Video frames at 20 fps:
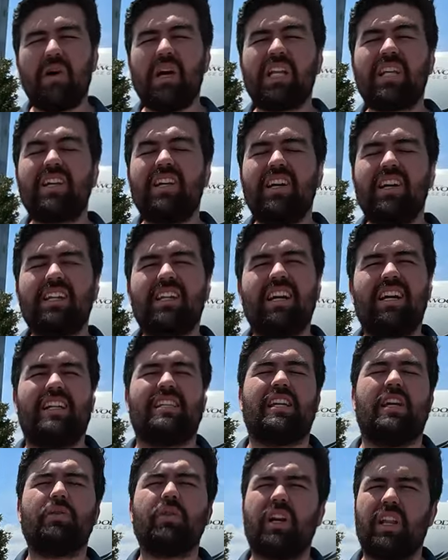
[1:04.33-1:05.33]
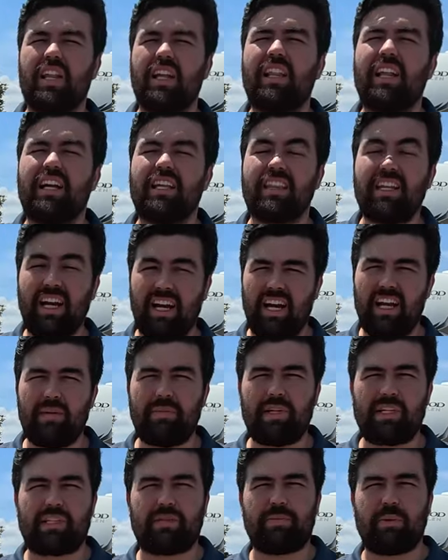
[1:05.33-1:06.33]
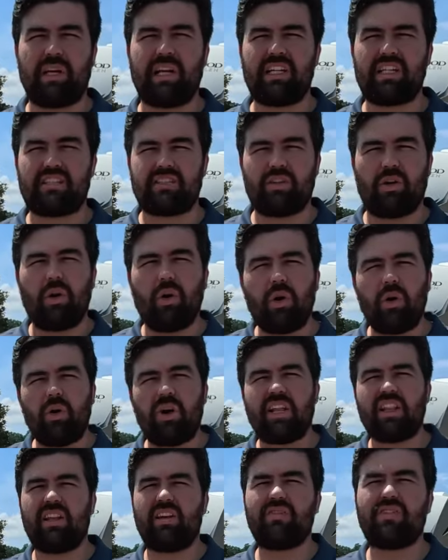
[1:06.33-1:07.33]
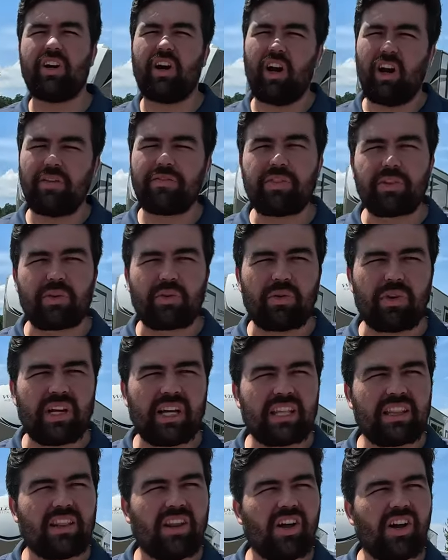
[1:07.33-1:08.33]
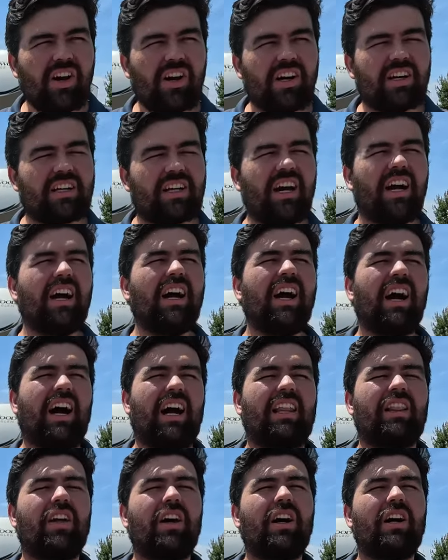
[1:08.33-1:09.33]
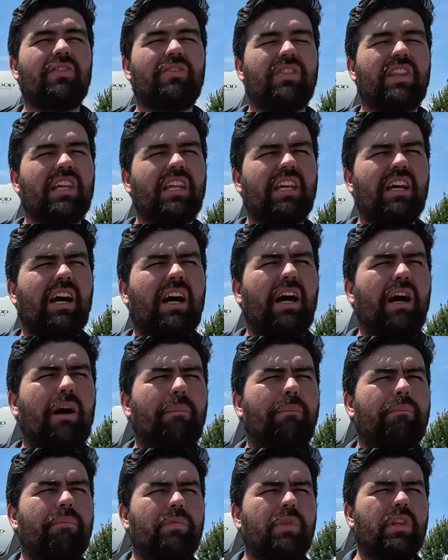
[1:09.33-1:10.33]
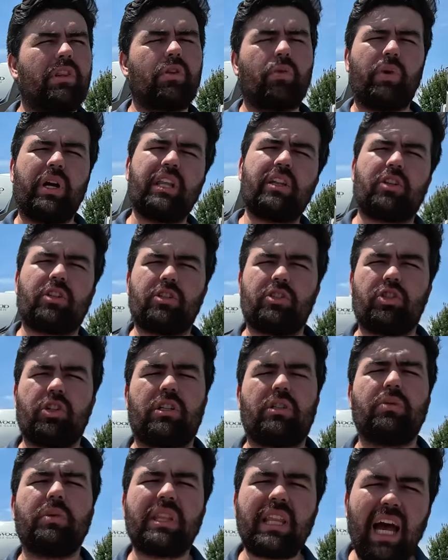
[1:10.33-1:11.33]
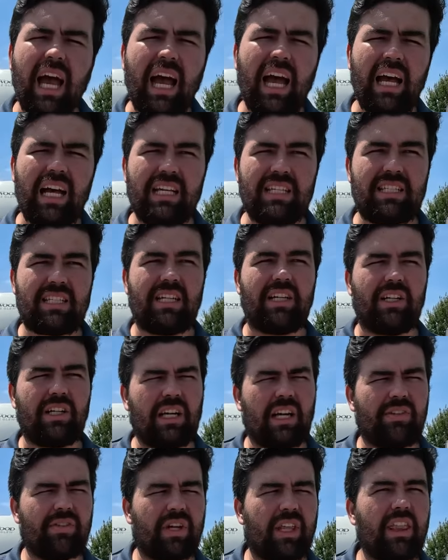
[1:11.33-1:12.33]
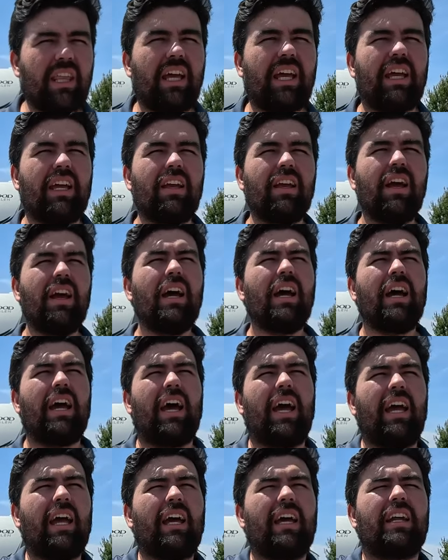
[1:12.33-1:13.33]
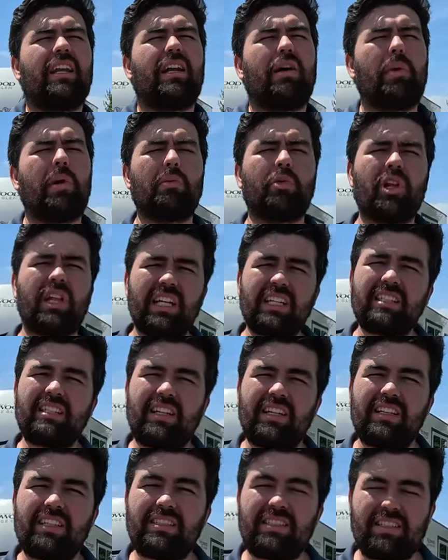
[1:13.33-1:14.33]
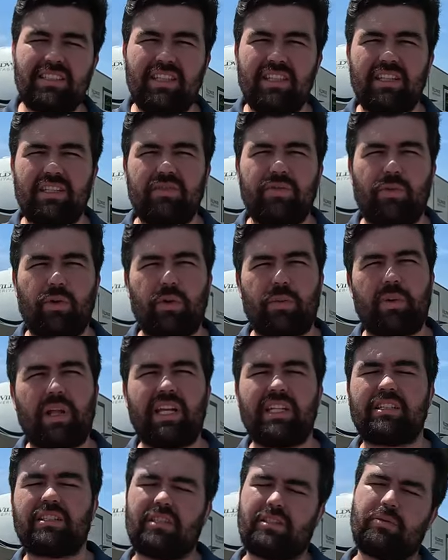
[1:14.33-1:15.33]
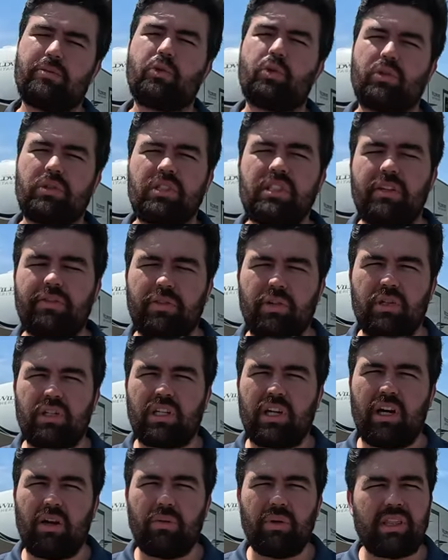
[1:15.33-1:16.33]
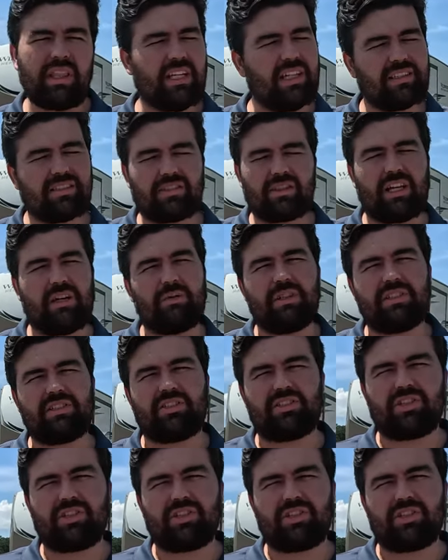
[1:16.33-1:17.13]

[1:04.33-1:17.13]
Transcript: going good, guys. I really like the Ibex brand as a whole. I love the off-the-grid look. I love the um, the way they're constructed with the Azdel and everything. And um, I'm really excited to see this floor plan. It's got some cool stuff going on with it, so can't wait